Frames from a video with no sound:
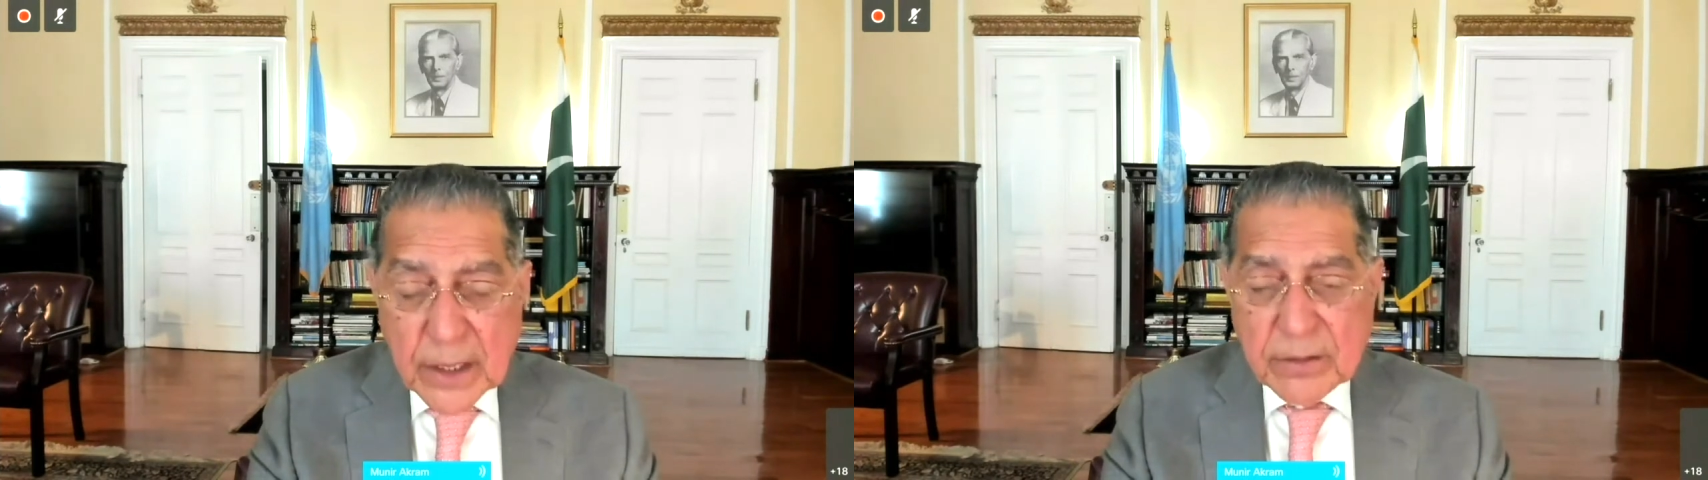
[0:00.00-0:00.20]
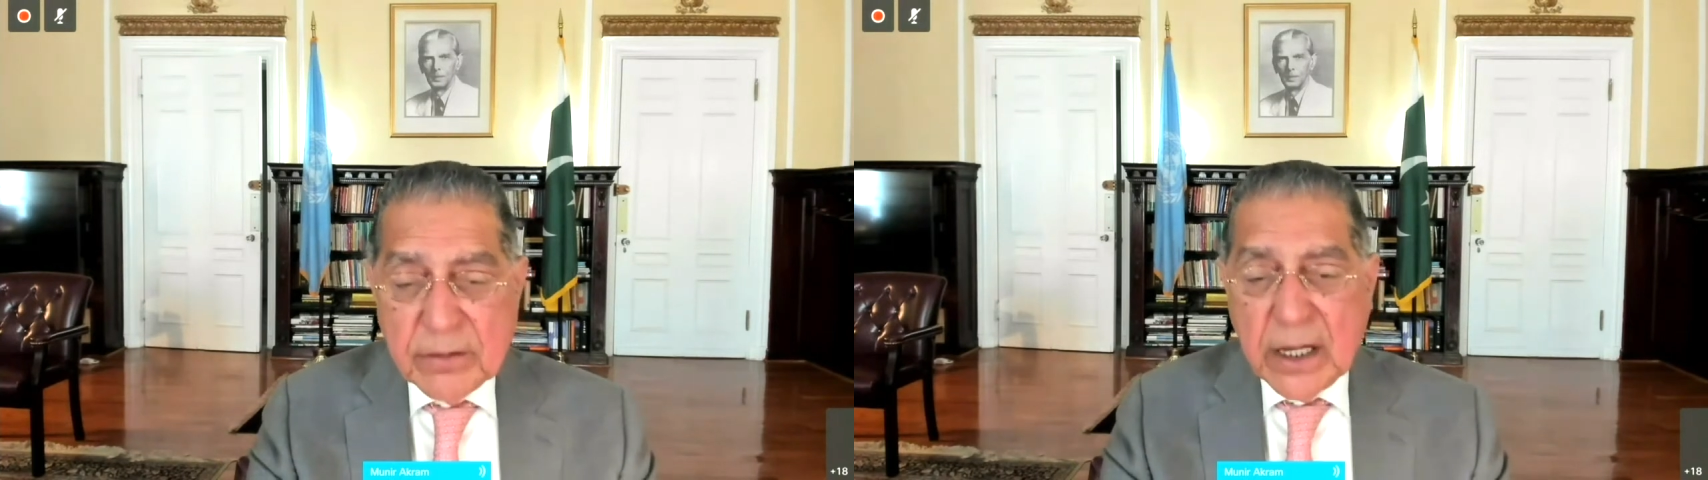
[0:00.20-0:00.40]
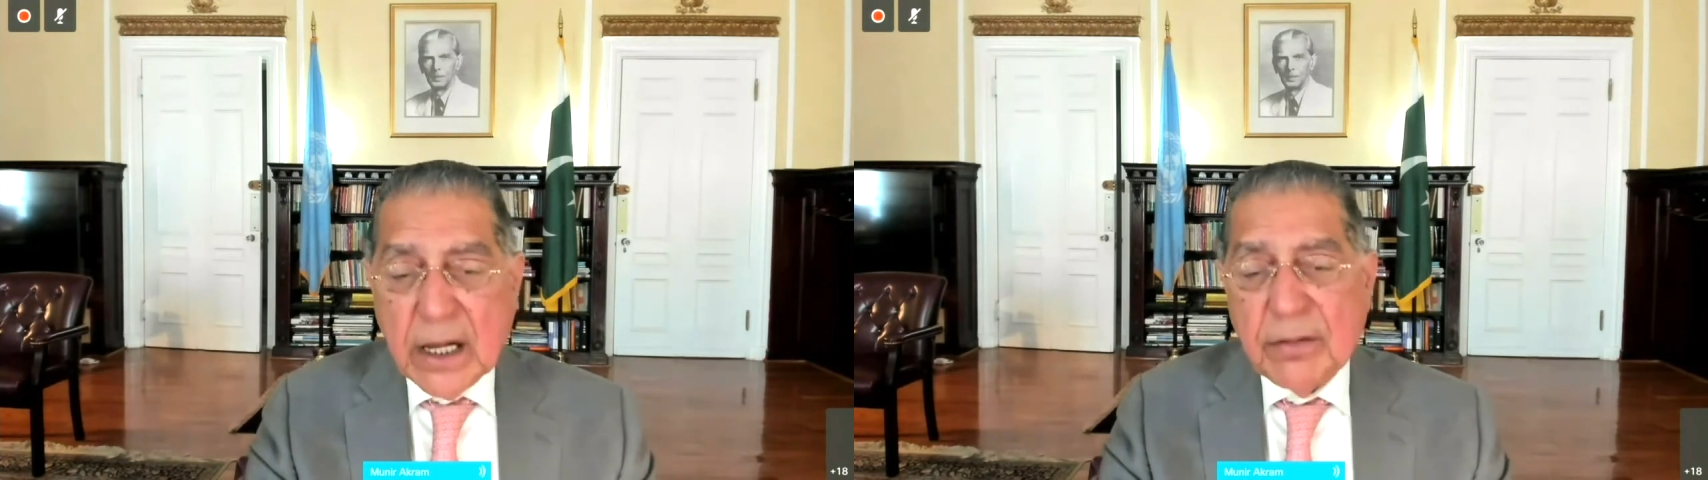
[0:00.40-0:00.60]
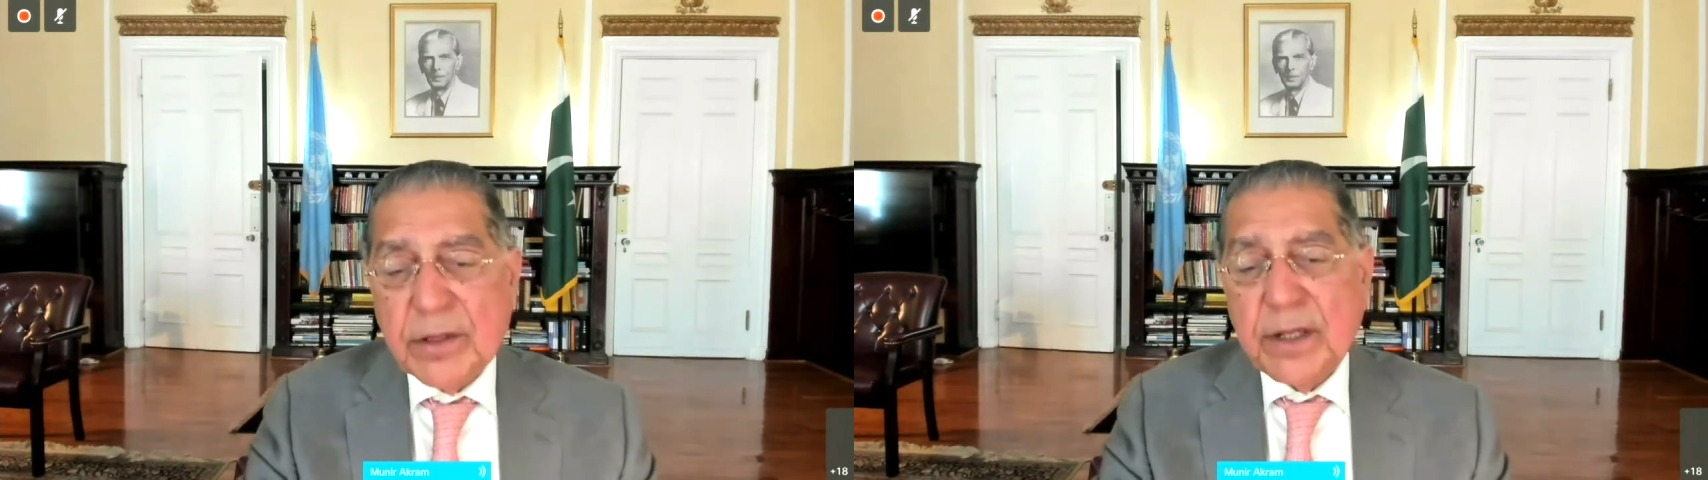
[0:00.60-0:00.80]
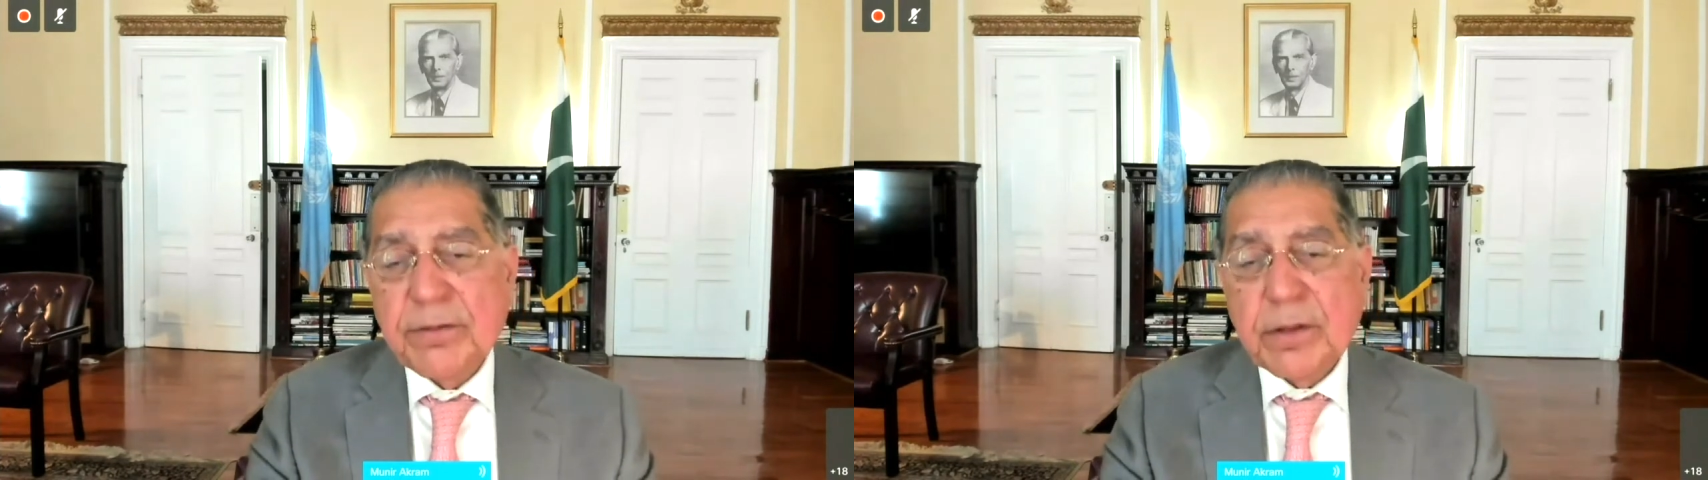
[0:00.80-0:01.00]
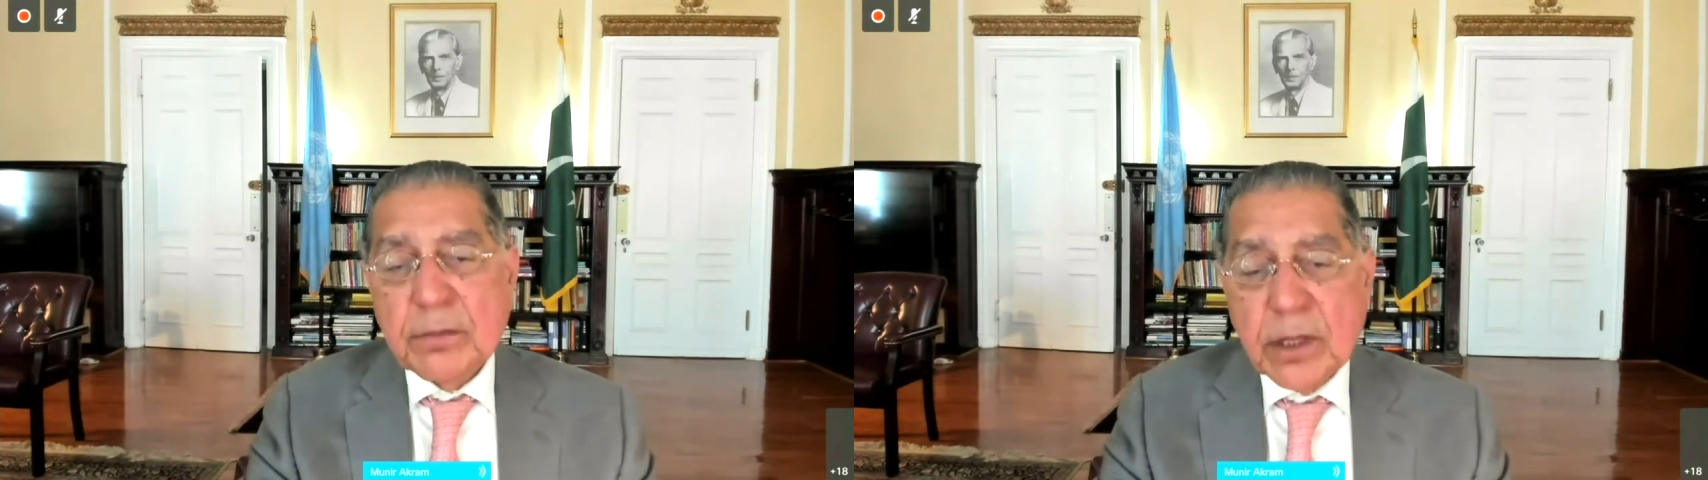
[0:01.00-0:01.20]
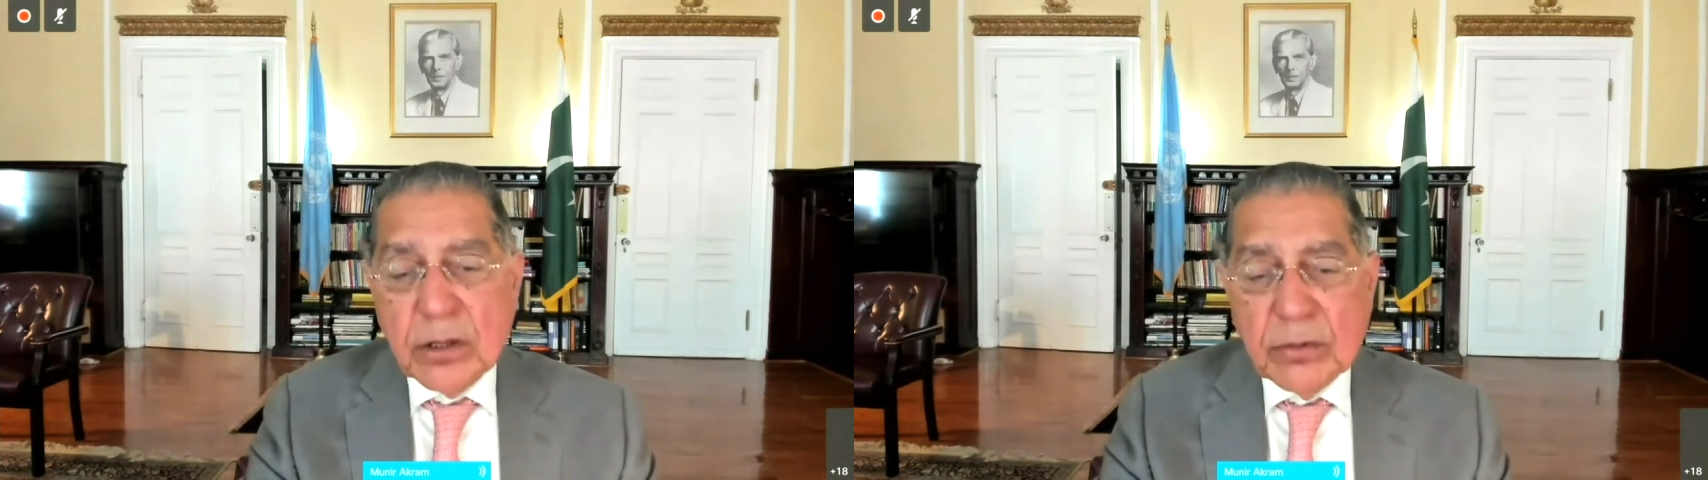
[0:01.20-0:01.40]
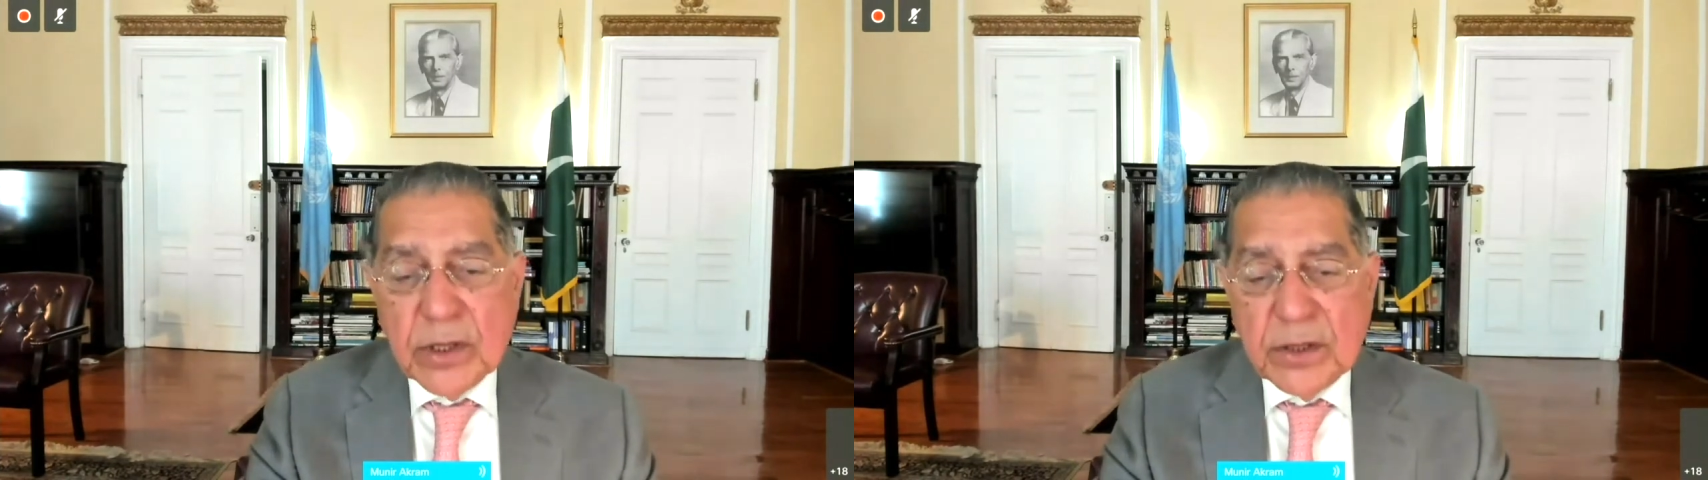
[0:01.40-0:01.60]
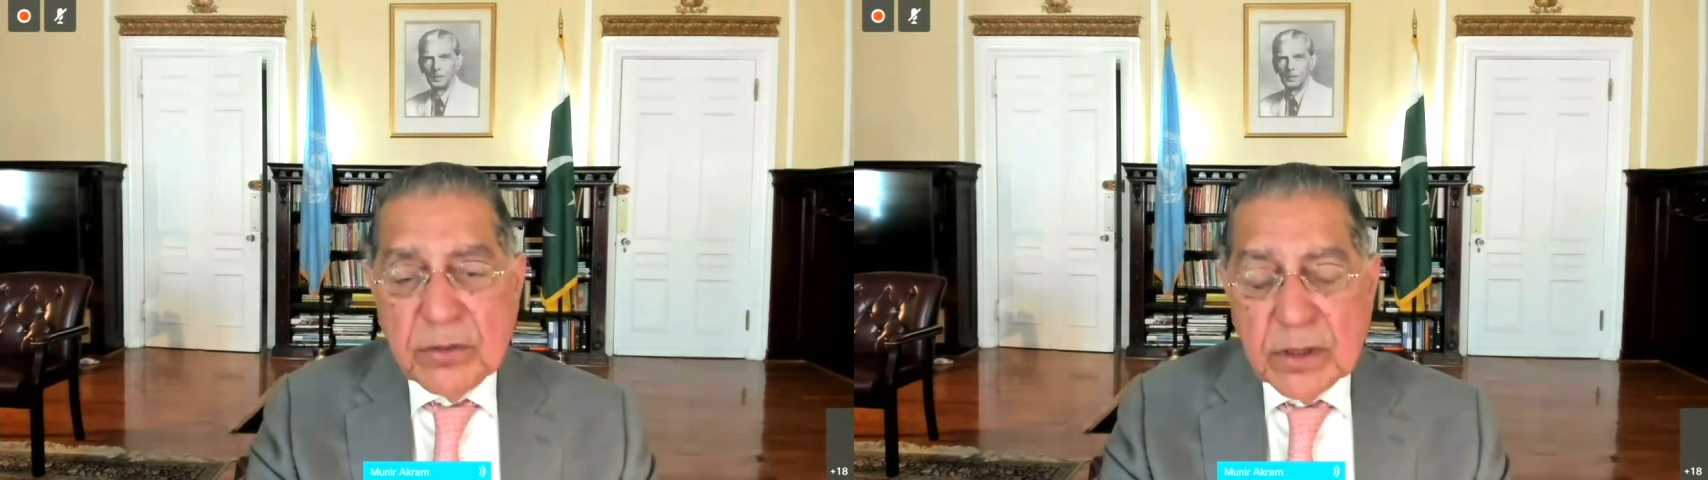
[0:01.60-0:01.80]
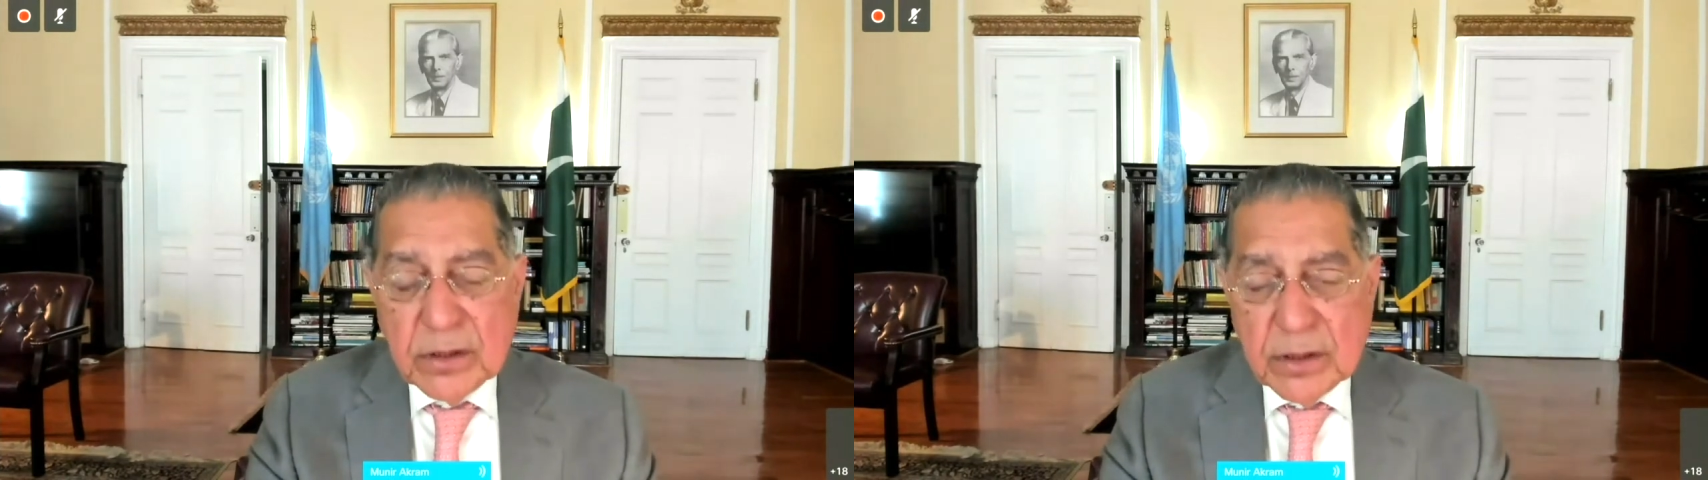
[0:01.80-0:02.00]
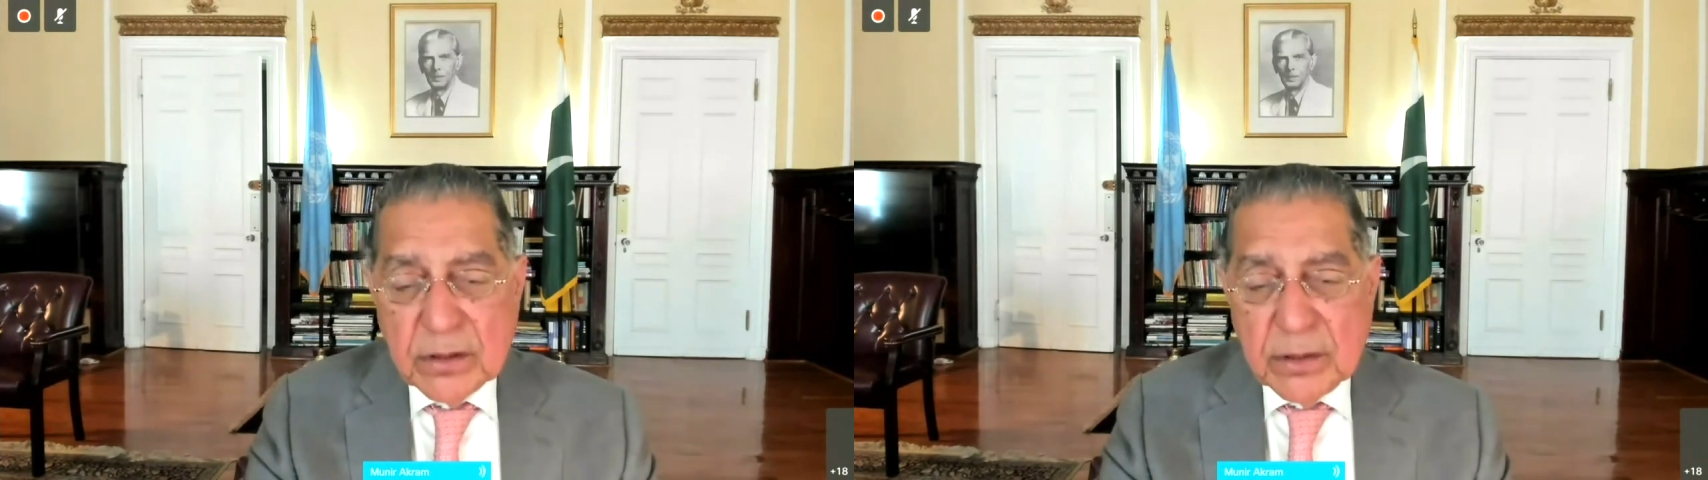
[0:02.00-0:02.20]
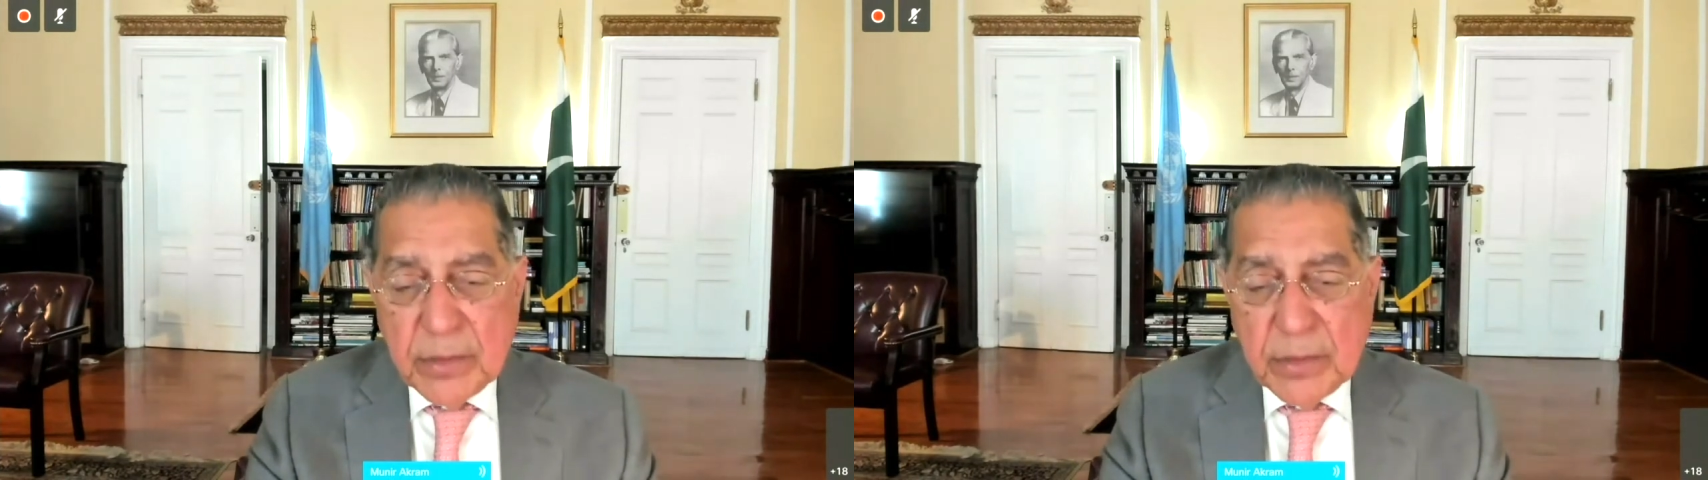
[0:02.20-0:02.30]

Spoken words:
that recovery from COVID will